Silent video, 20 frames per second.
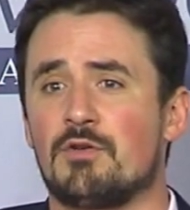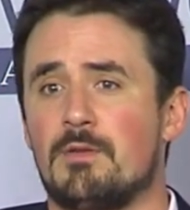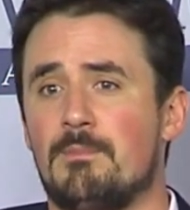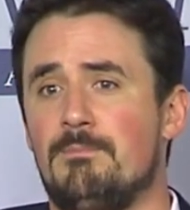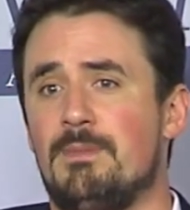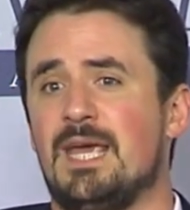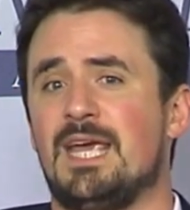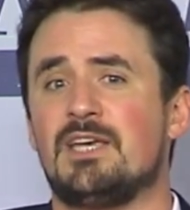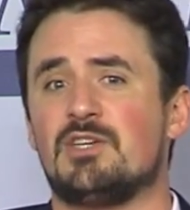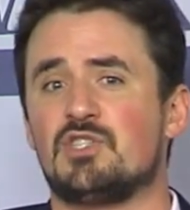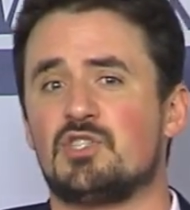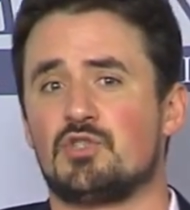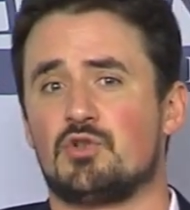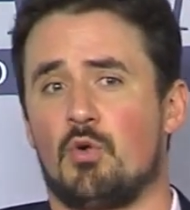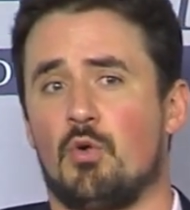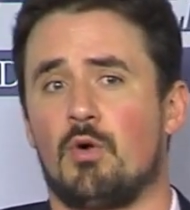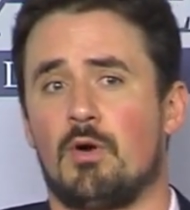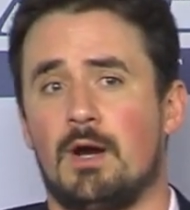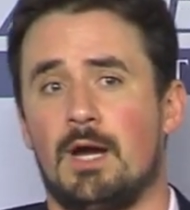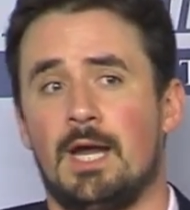the biggest
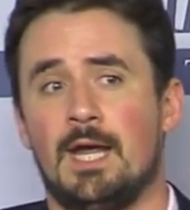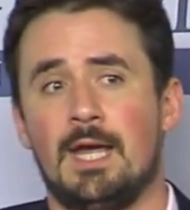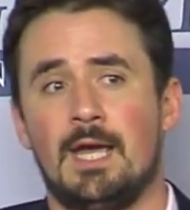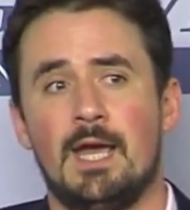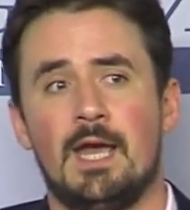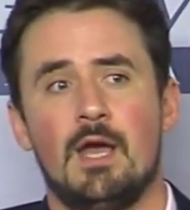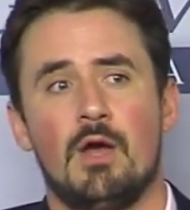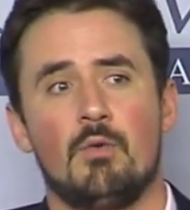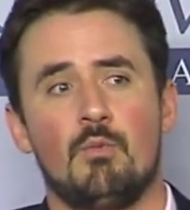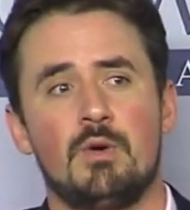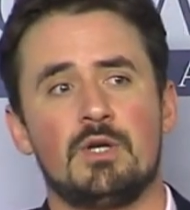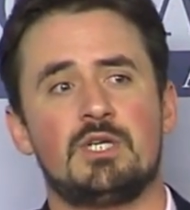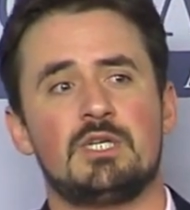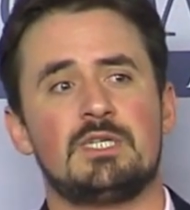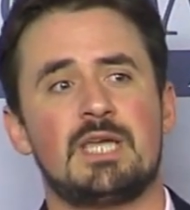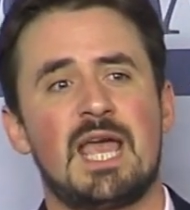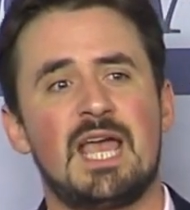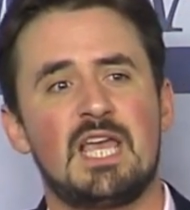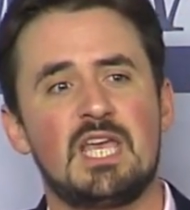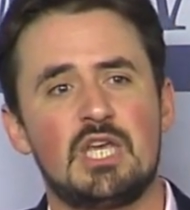story, which is
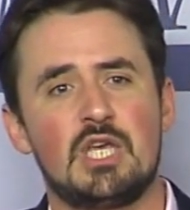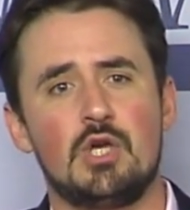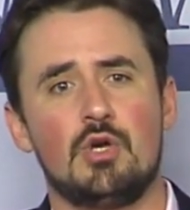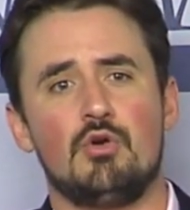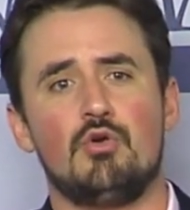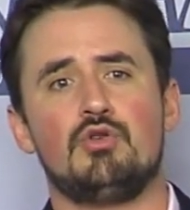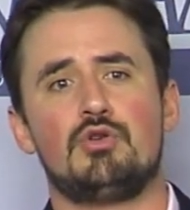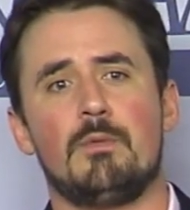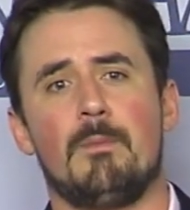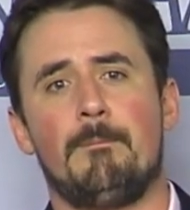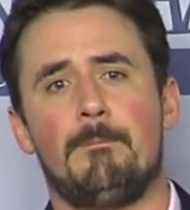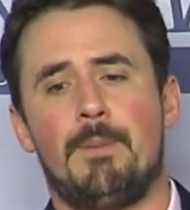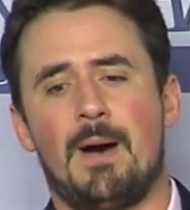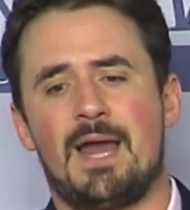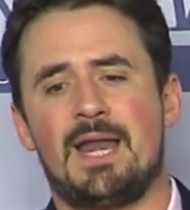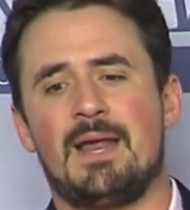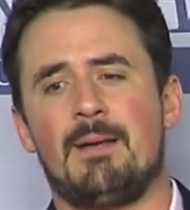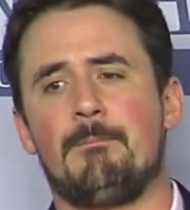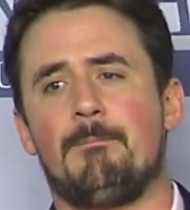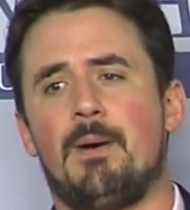a huge
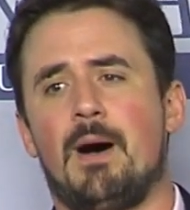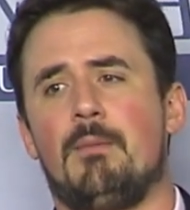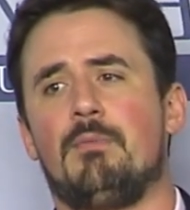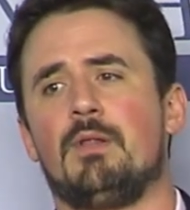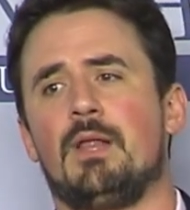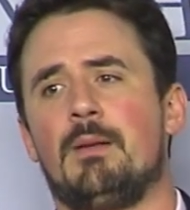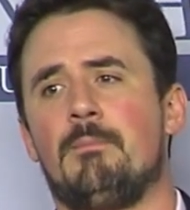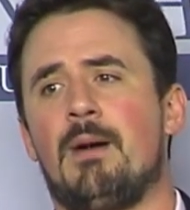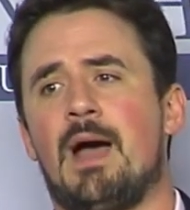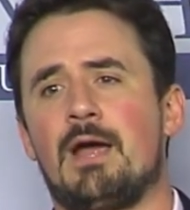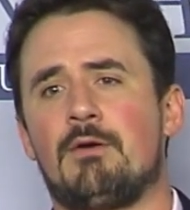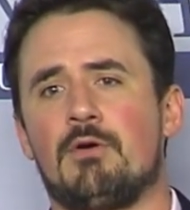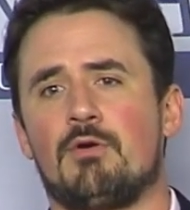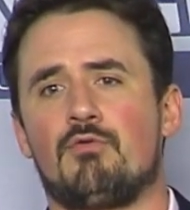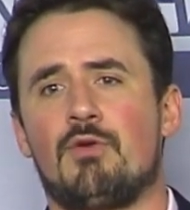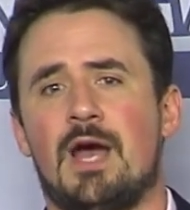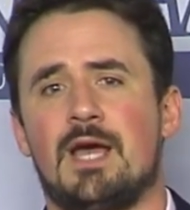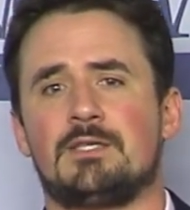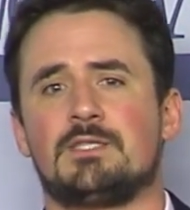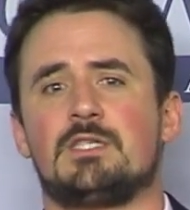budding, bubbling migrant
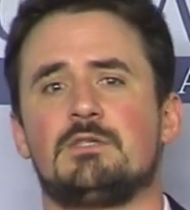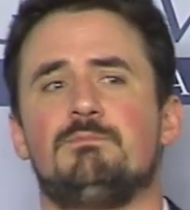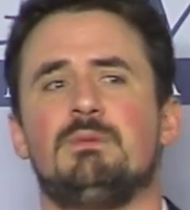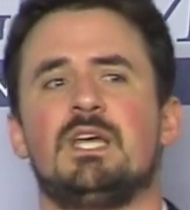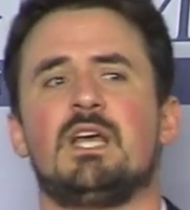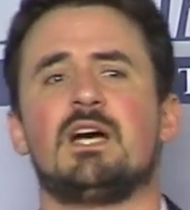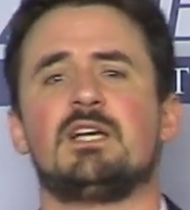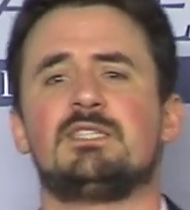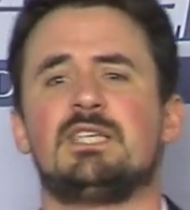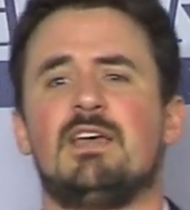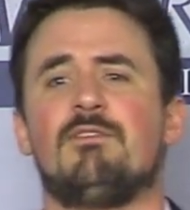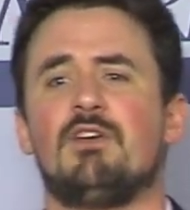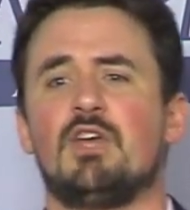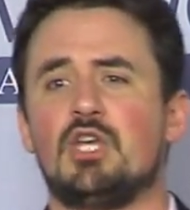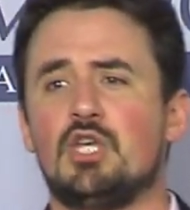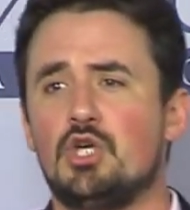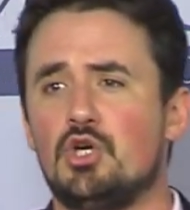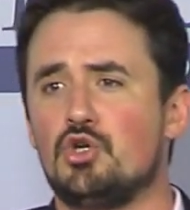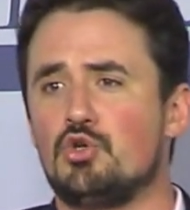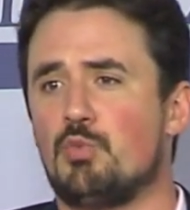crisis because they have a
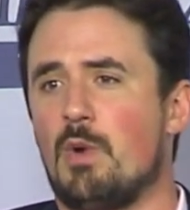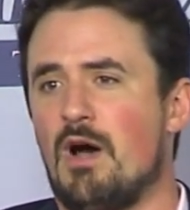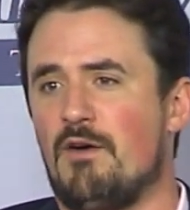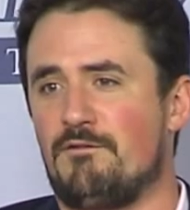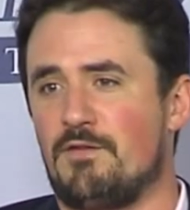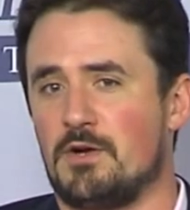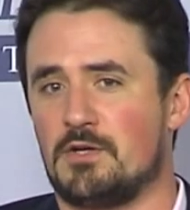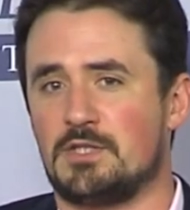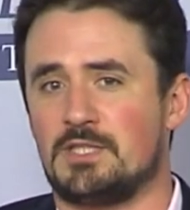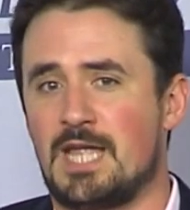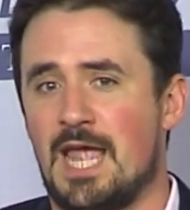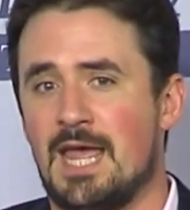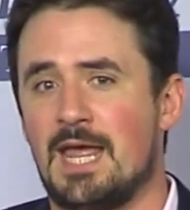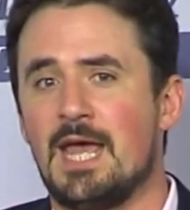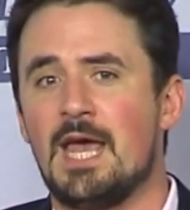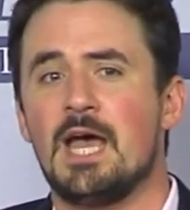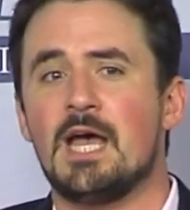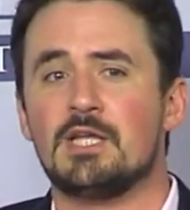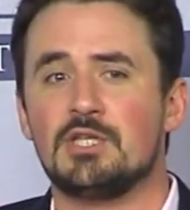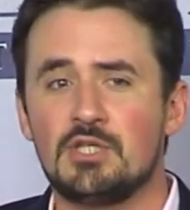huge welfare state.
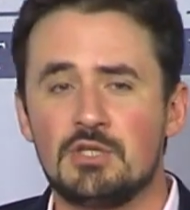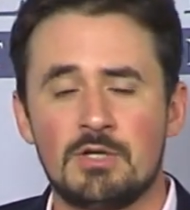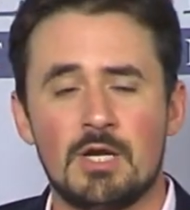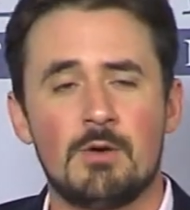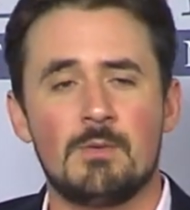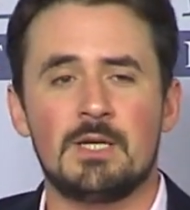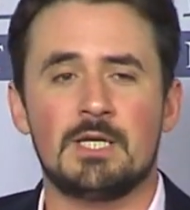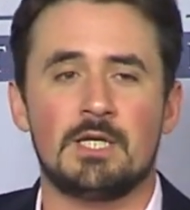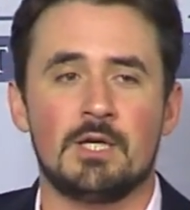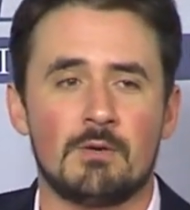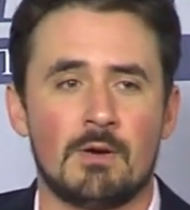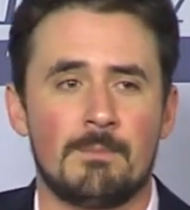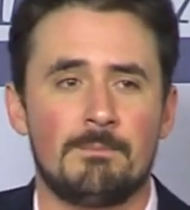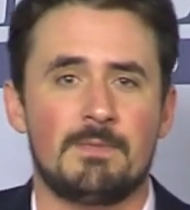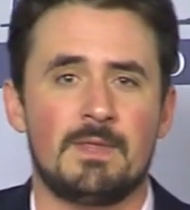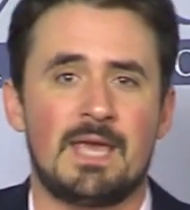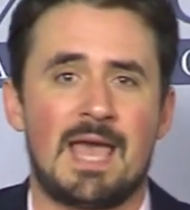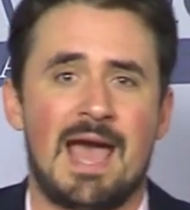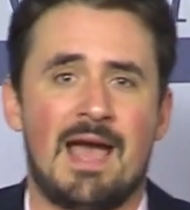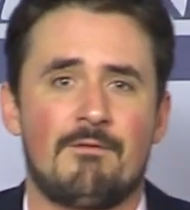Do you know in Europe
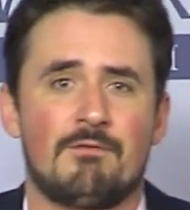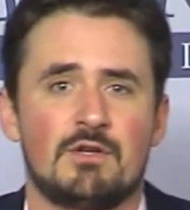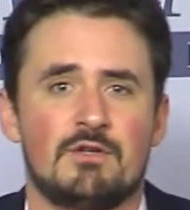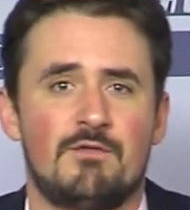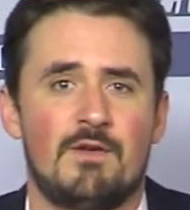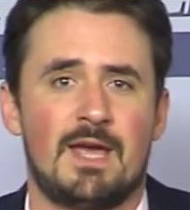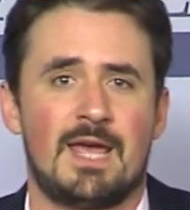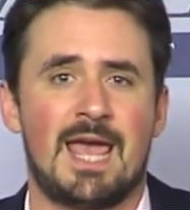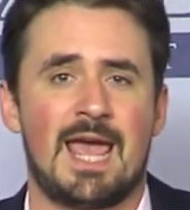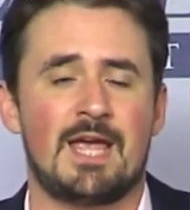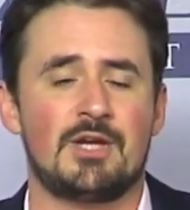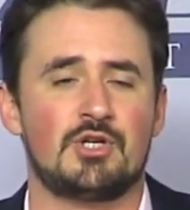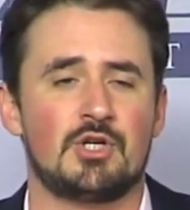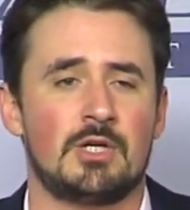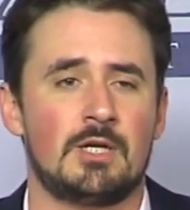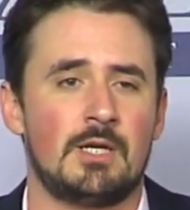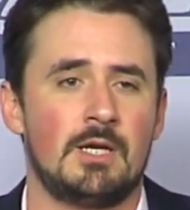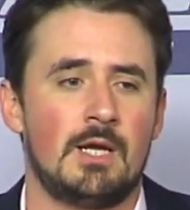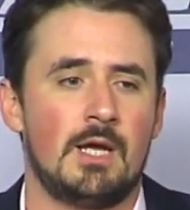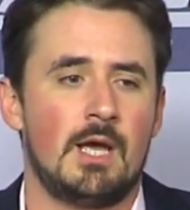the average
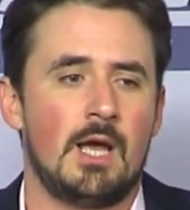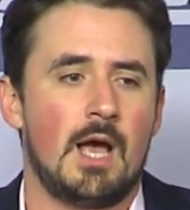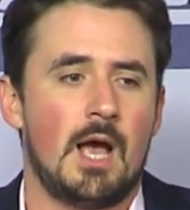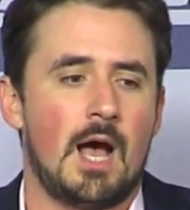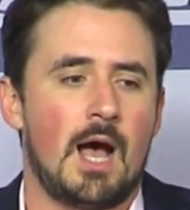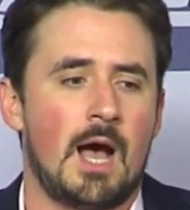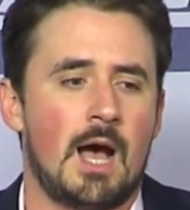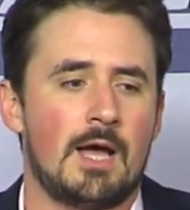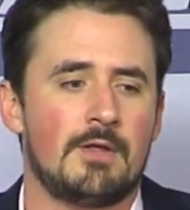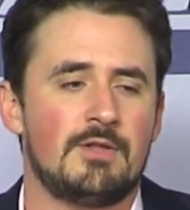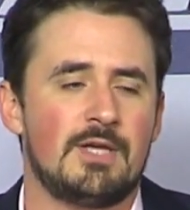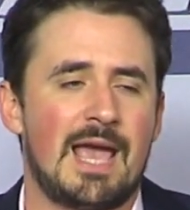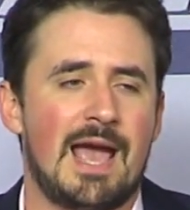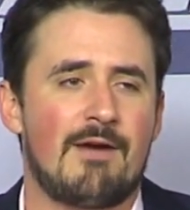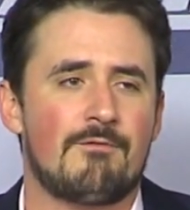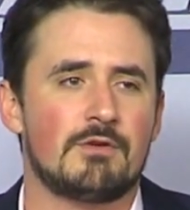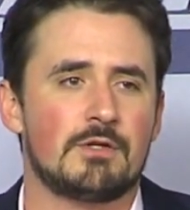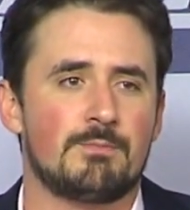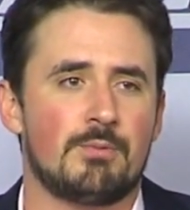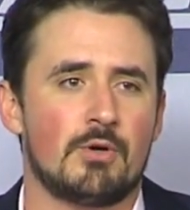vacation, uh, the
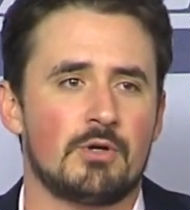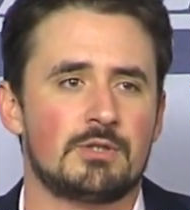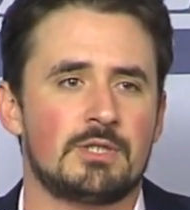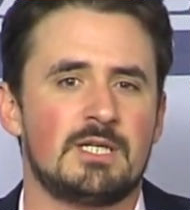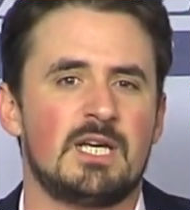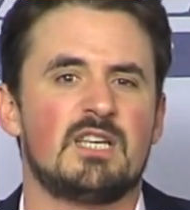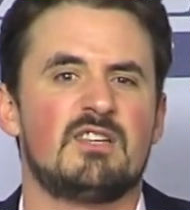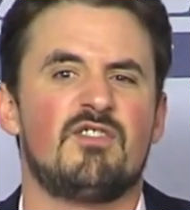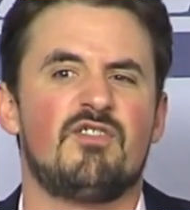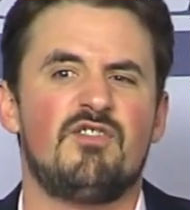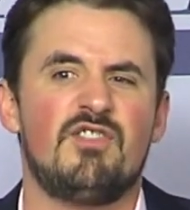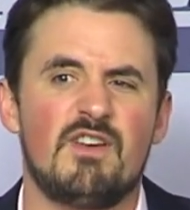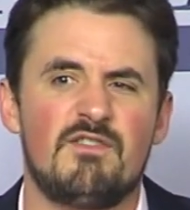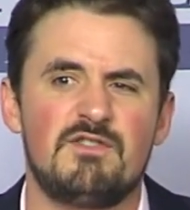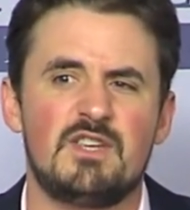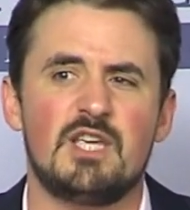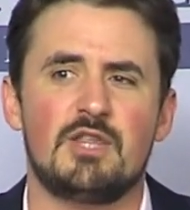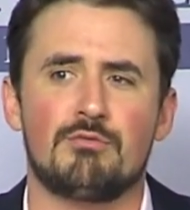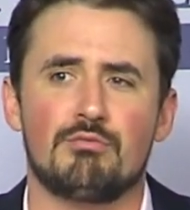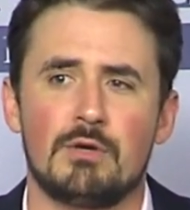average person gets
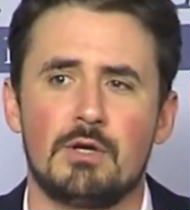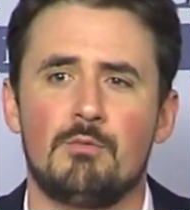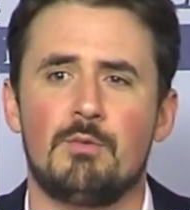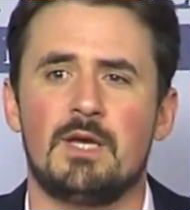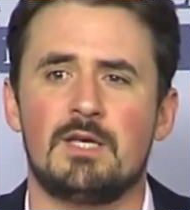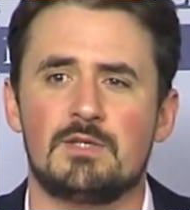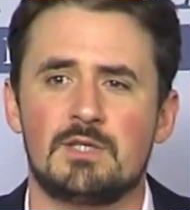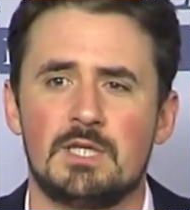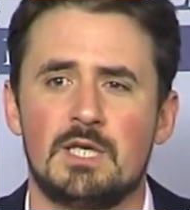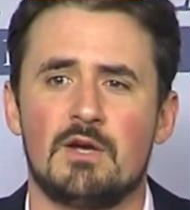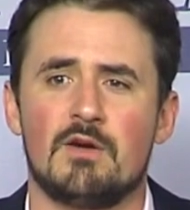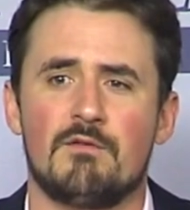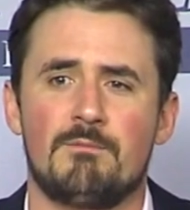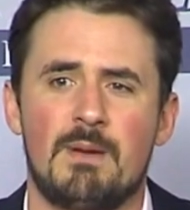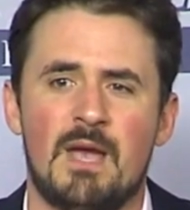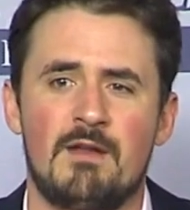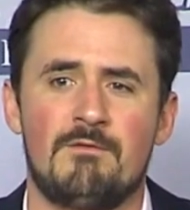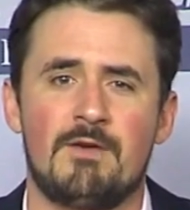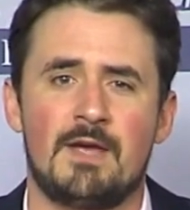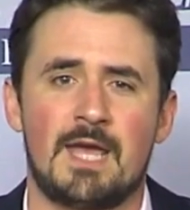53 weeks a year of
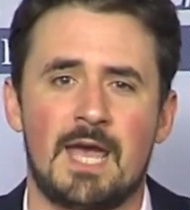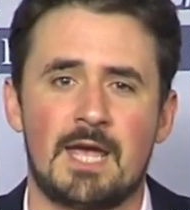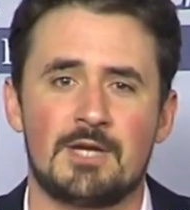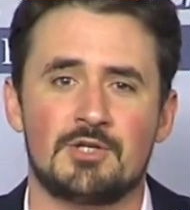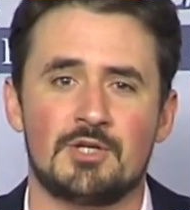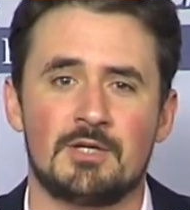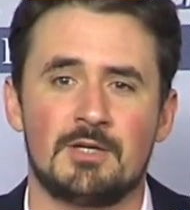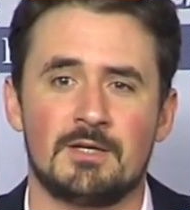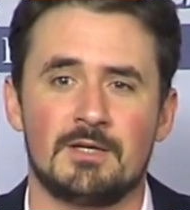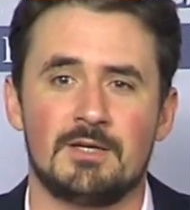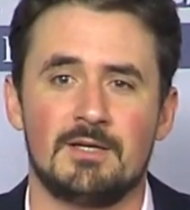paid vacation?